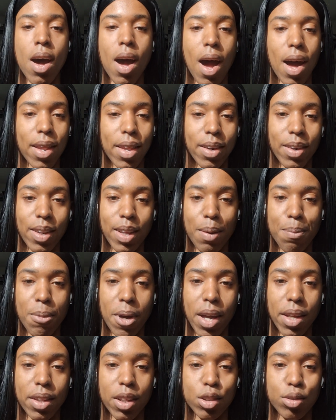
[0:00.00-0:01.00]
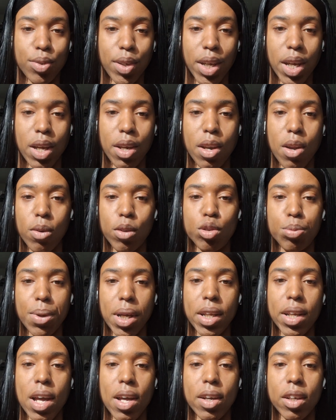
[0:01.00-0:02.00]
I literally made this freaking notes
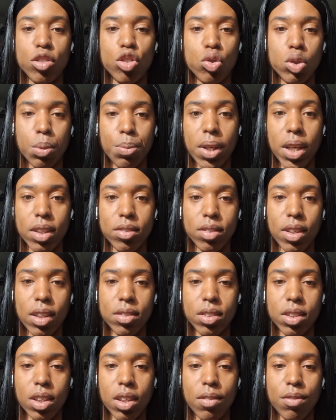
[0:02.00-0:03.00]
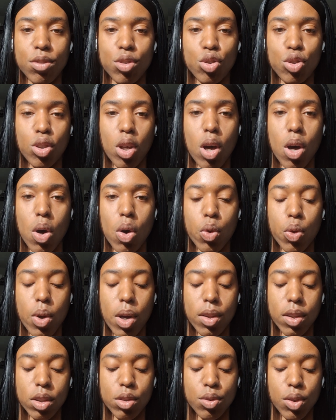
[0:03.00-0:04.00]
breakdown extremely extensive, so
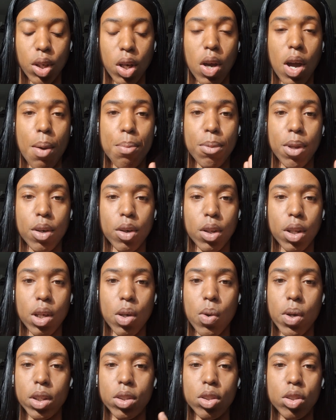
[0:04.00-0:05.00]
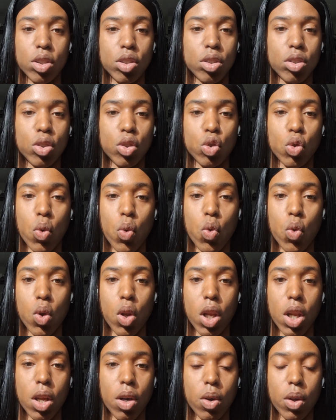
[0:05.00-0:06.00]
throughout this video I'm literally going to just
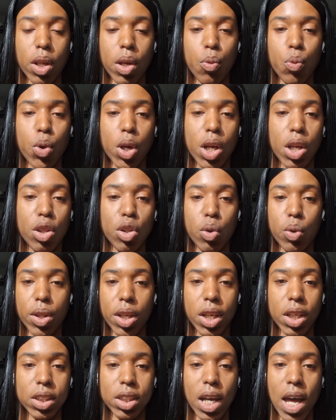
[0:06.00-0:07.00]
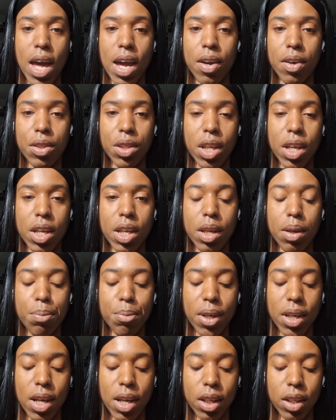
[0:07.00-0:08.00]
literally read through the entire thing
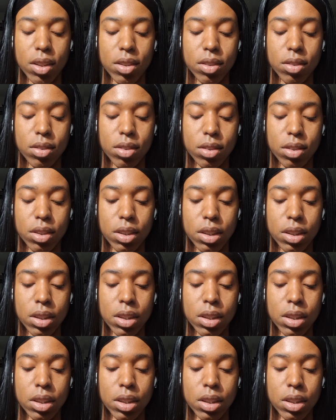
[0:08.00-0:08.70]
because